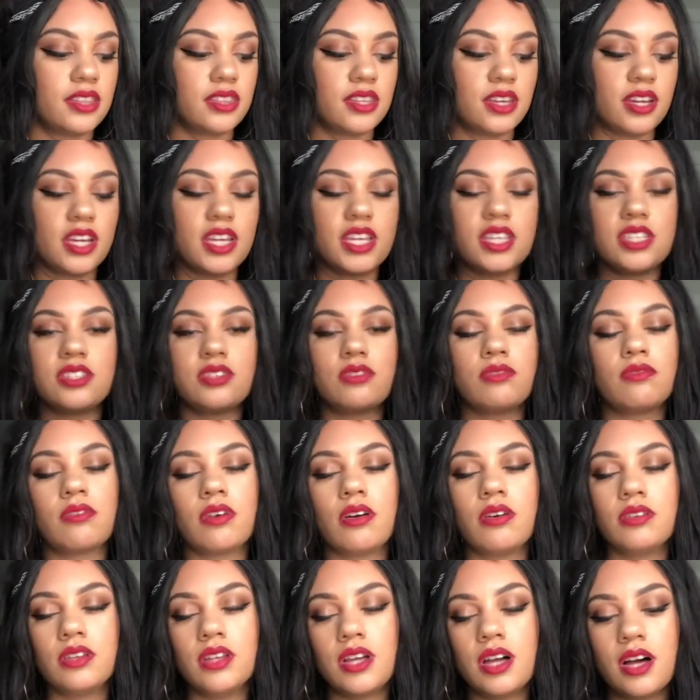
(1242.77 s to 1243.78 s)
They're easy to
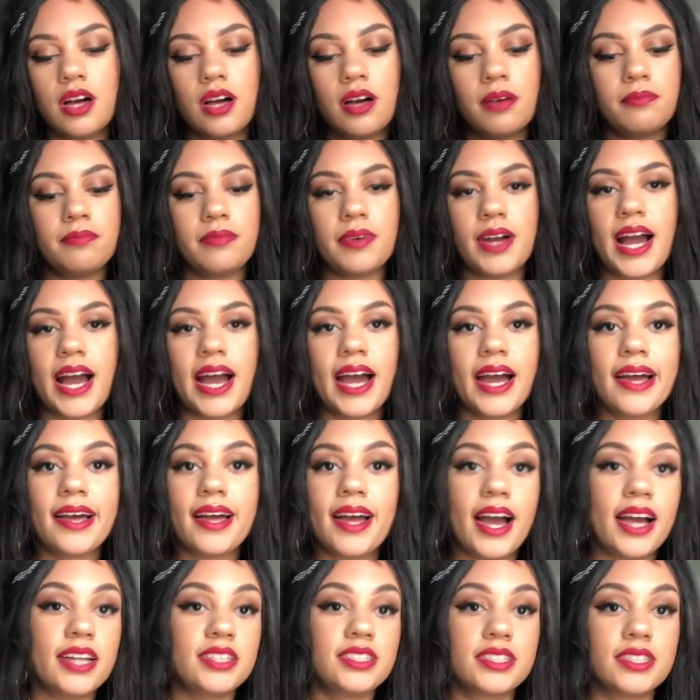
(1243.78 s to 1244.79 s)
roll up.
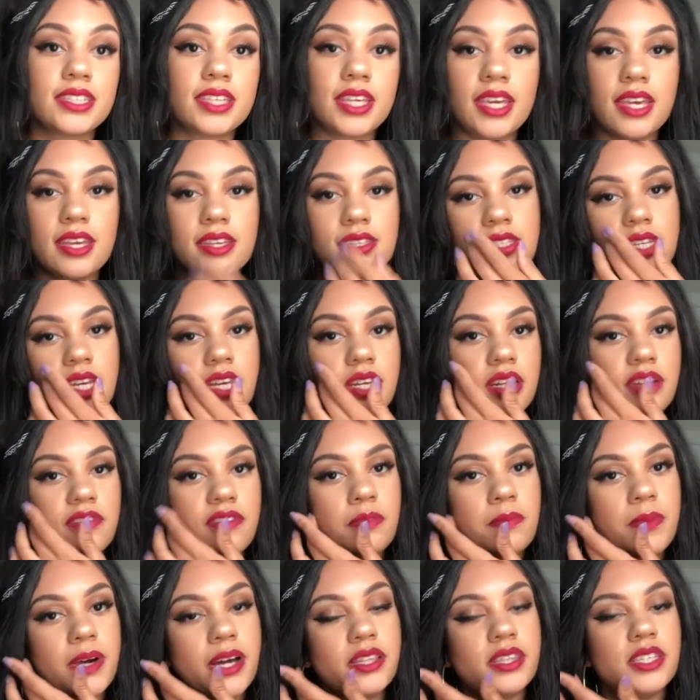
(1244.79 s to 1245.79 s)
I just can't say enough
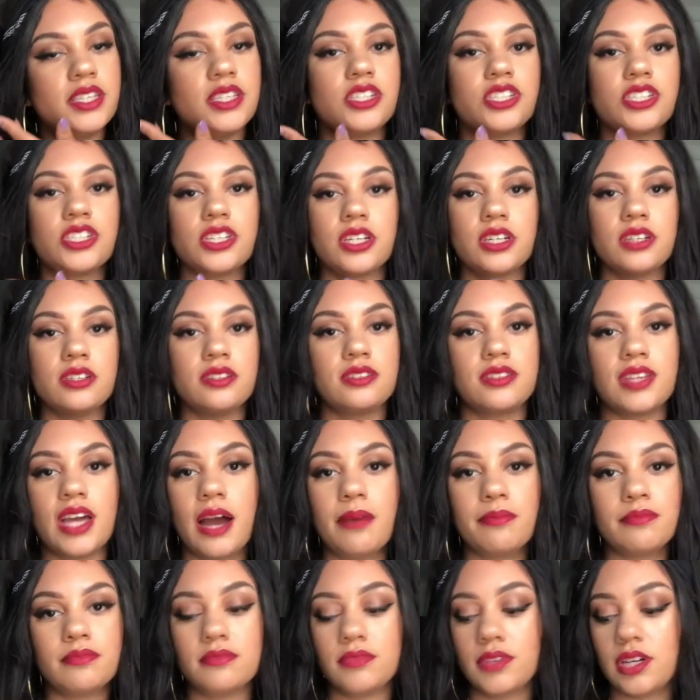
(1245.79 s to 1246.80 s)
about these shirts.
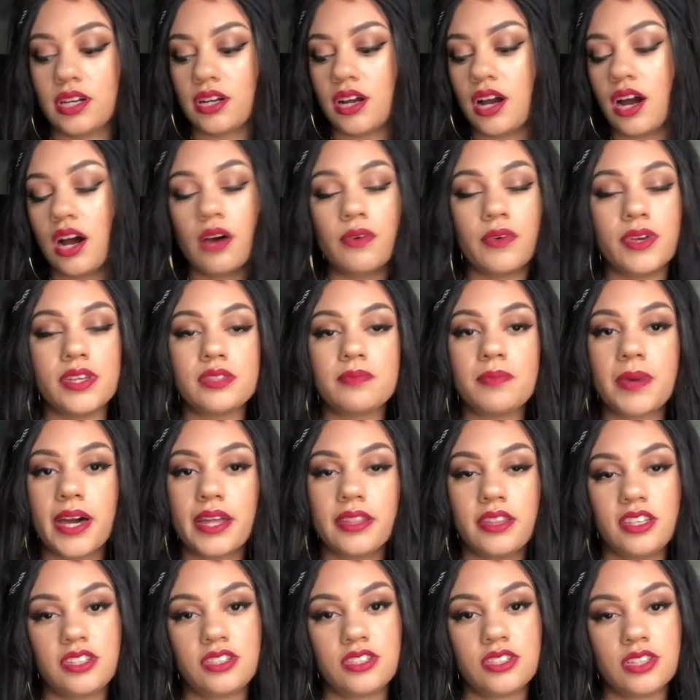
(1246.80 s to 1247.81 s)
I'm gonna always buy
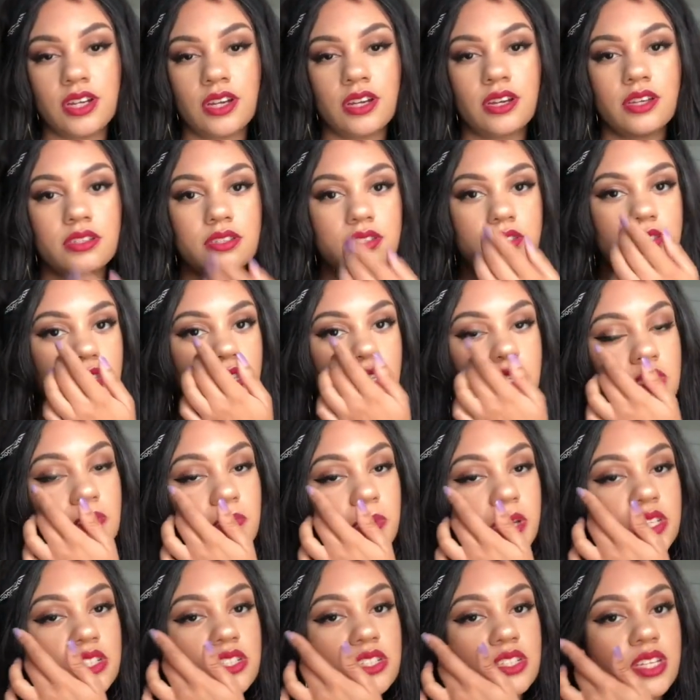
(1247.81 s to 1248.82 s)
these shirts,
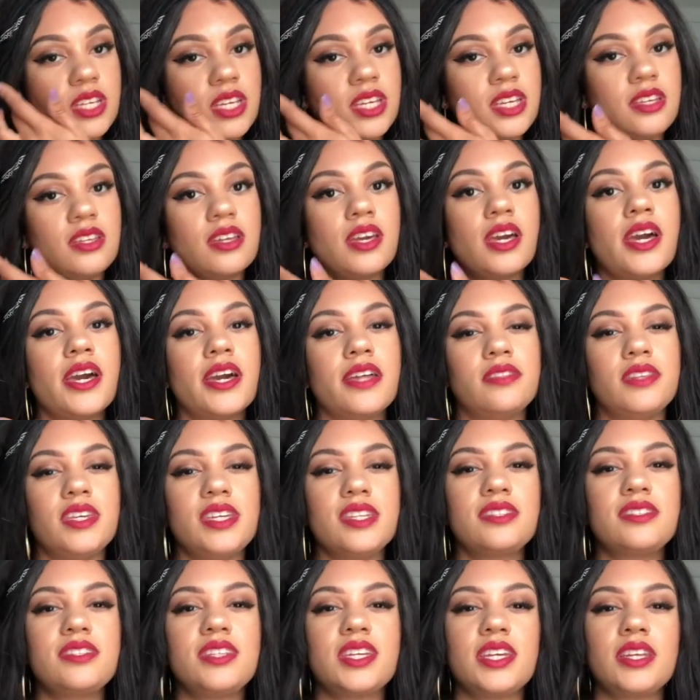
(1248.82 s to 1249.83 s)
especially
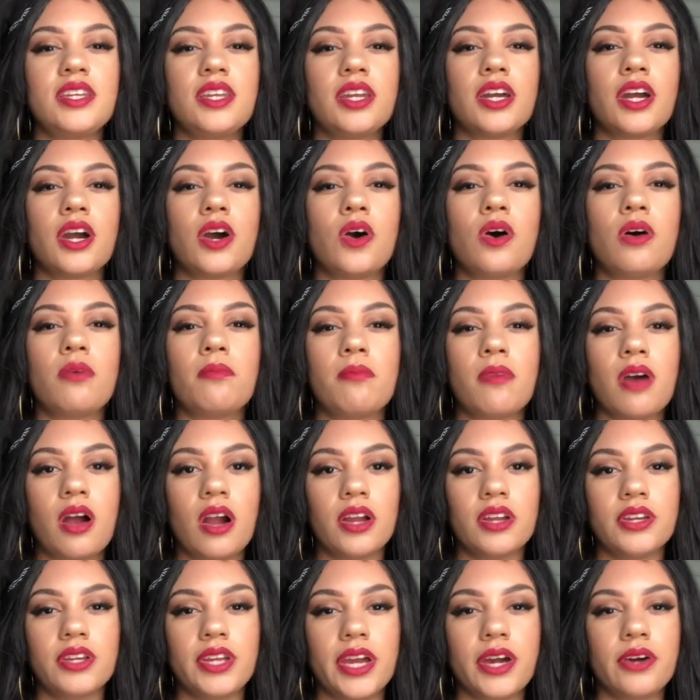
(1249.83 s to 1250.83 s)
these tend to go on
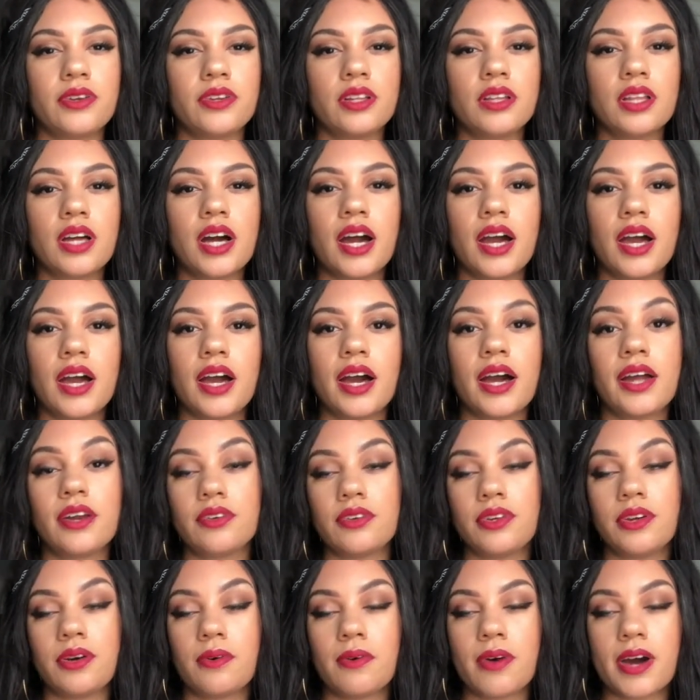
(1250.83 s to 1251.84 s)
markdown a lot. I
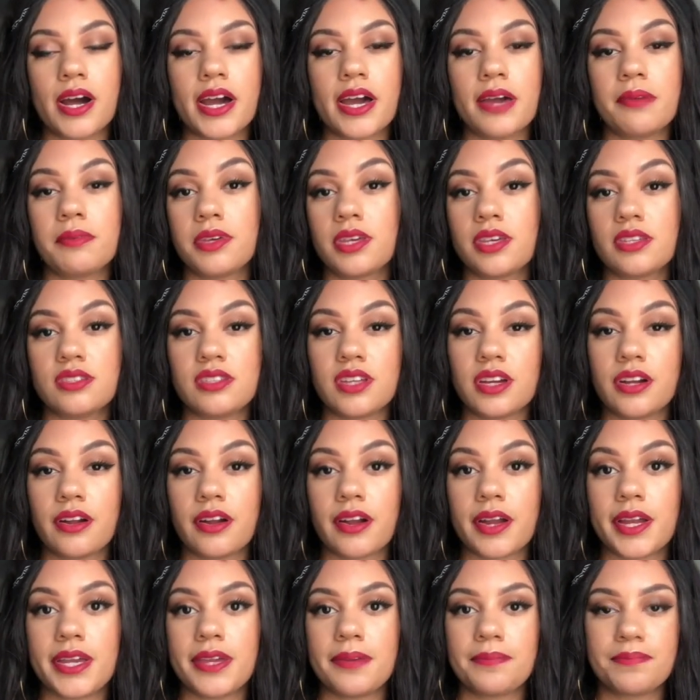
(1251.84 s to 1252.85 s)
don't know why, because they're
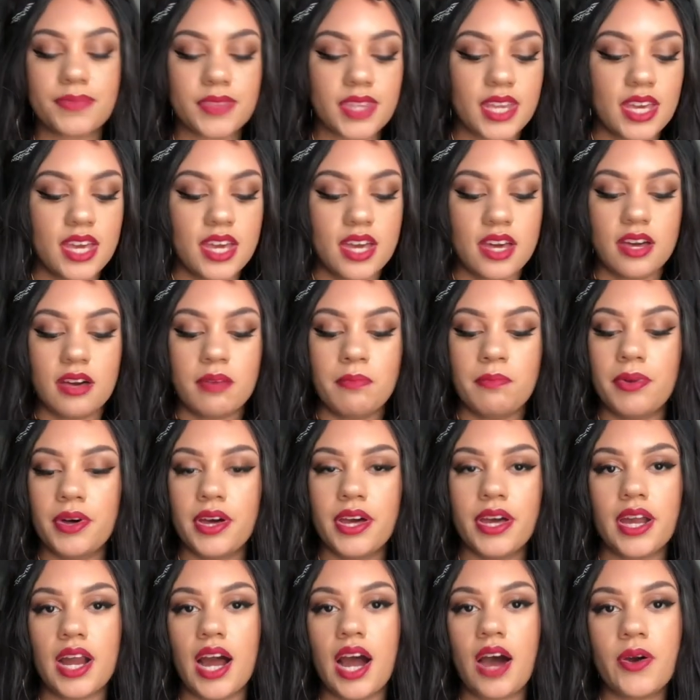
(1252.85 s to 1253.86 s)
great,
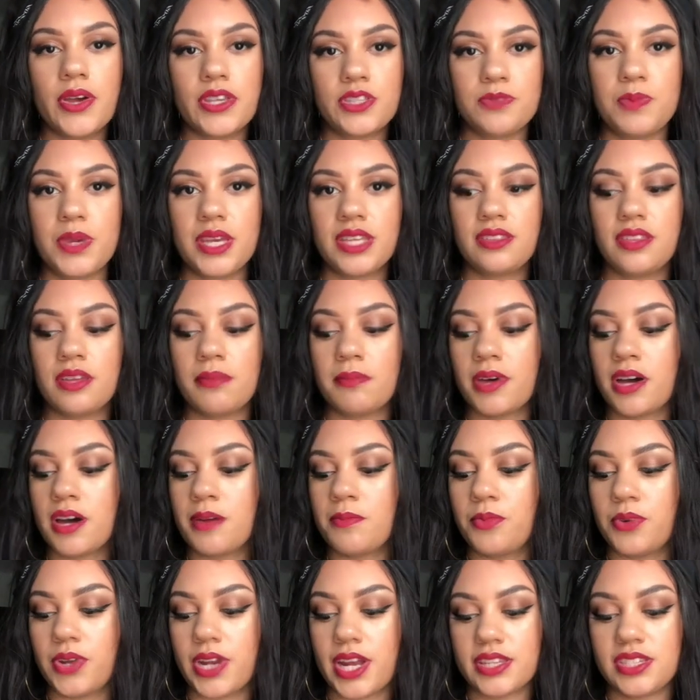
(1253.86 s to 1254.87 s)
but I always pick them
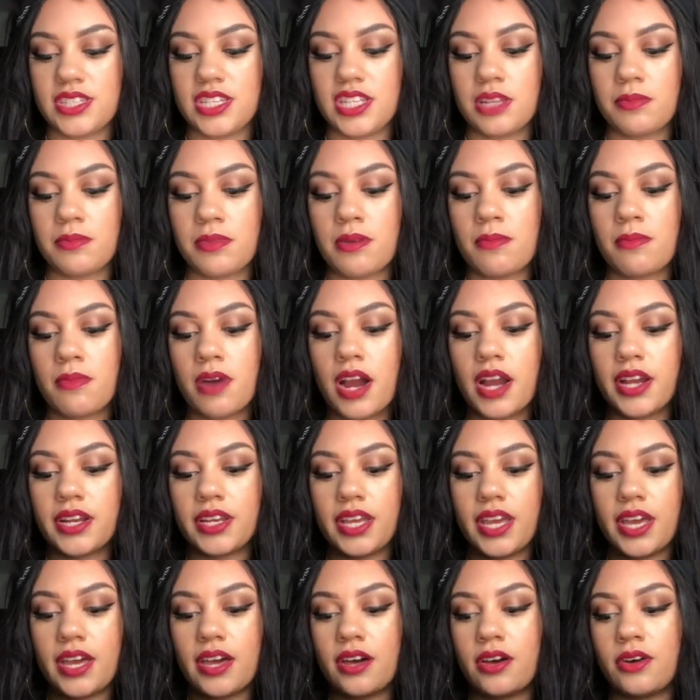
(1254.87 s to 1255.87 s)
up when I see them on
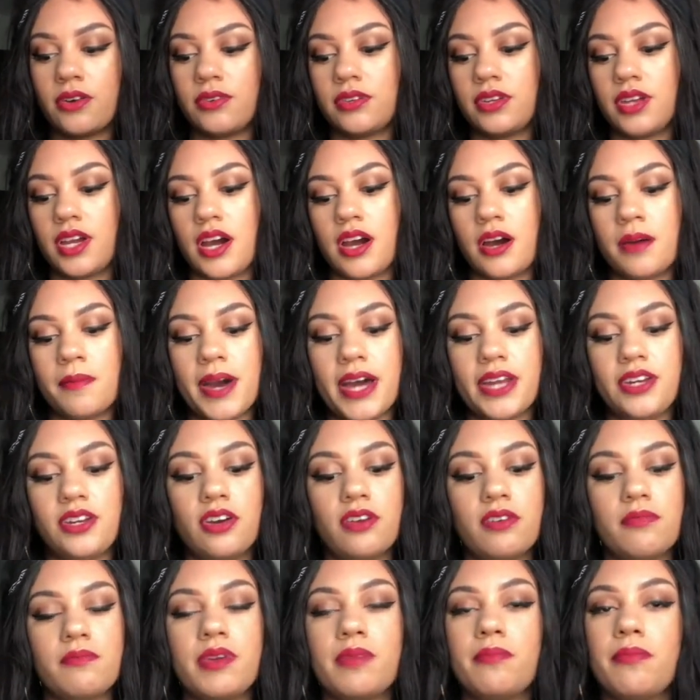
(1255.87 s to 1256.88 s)
markdown. I
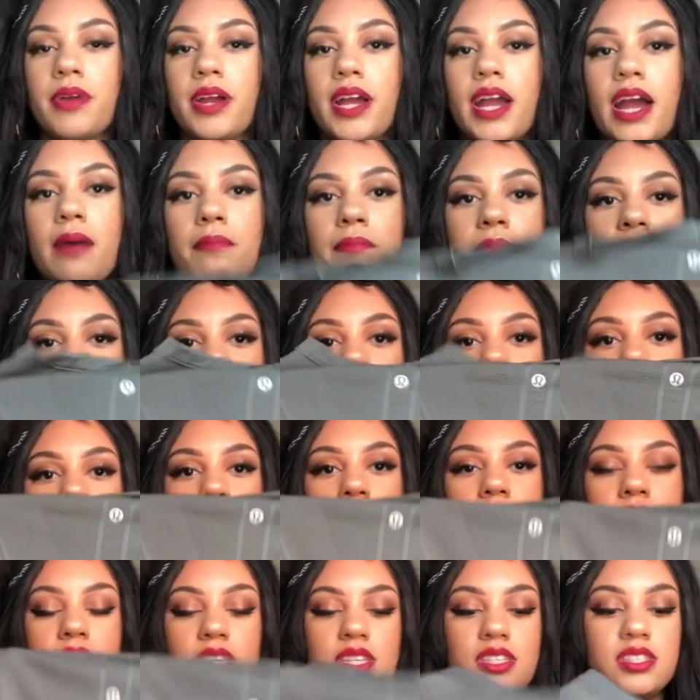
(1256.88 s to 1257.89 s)
don't remember how much
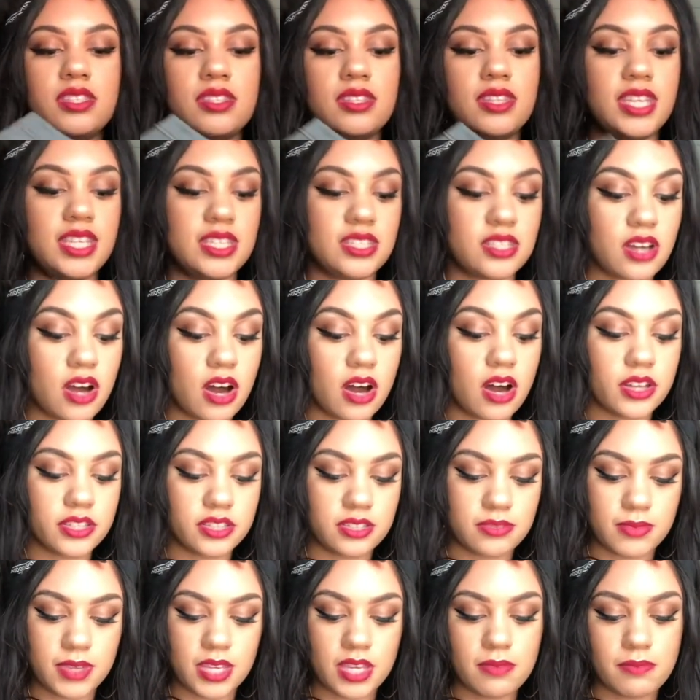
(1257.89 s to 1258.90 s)
these
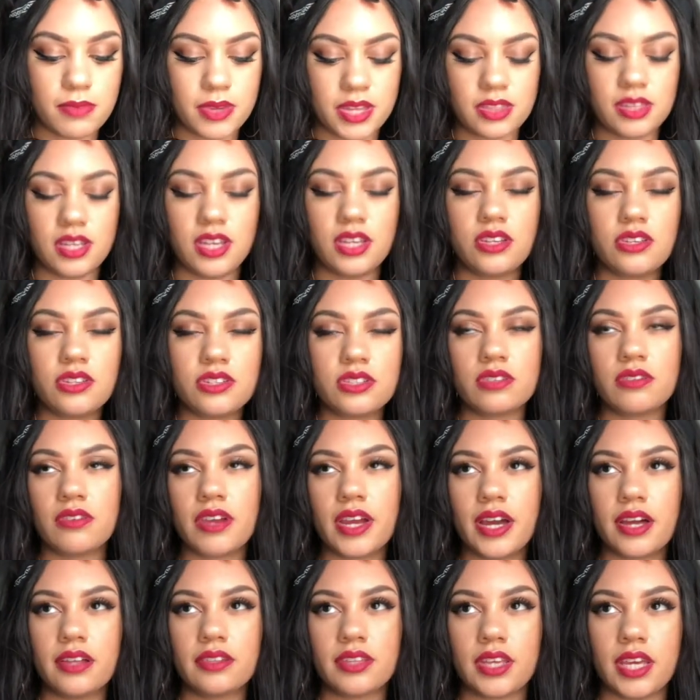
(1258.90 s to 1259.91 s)
cost me, but they're usually
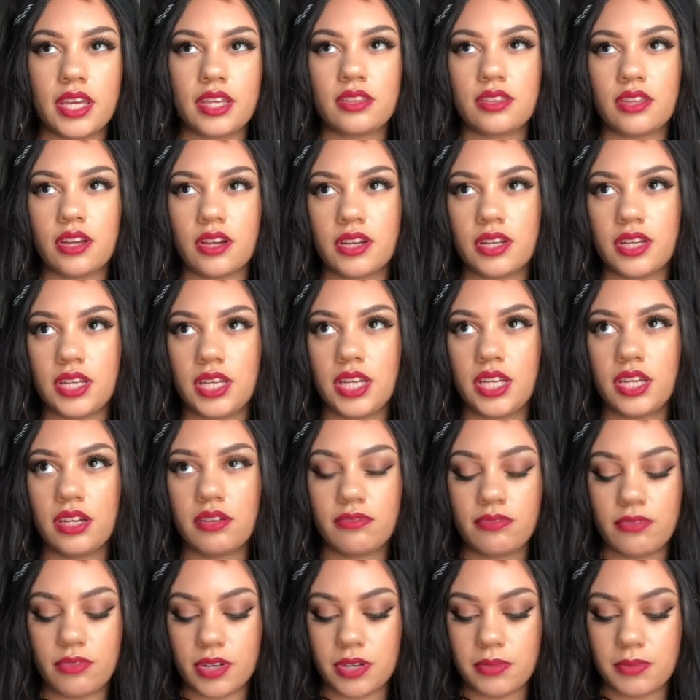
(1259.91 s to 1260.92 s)
around like 30 or
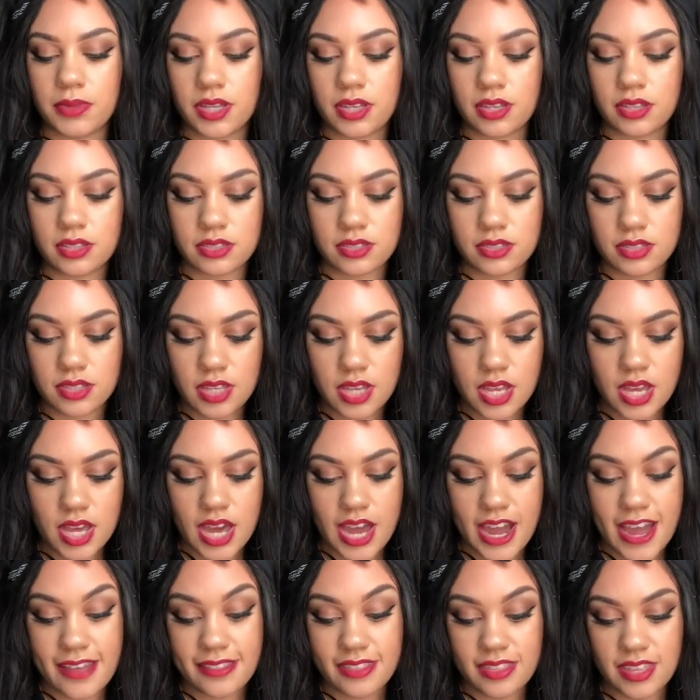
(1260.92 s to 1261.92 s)
40 bucks,
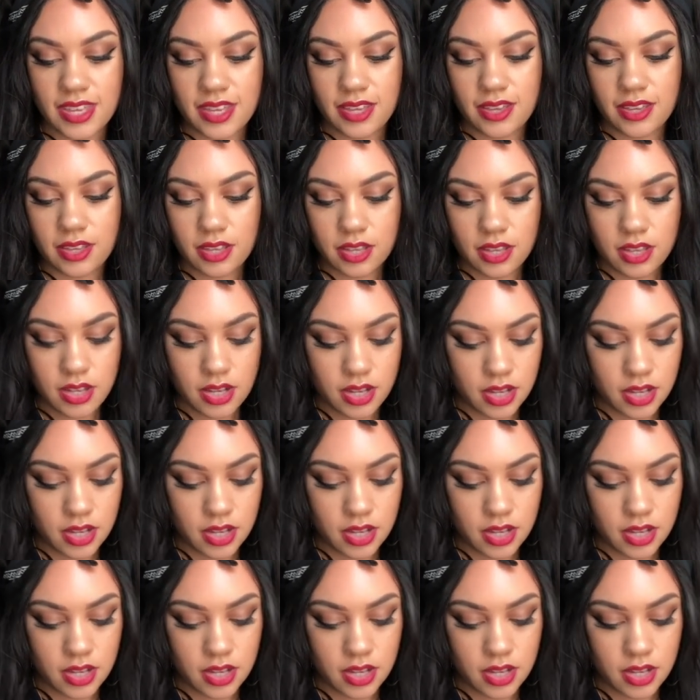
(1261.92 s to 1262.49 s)
I think.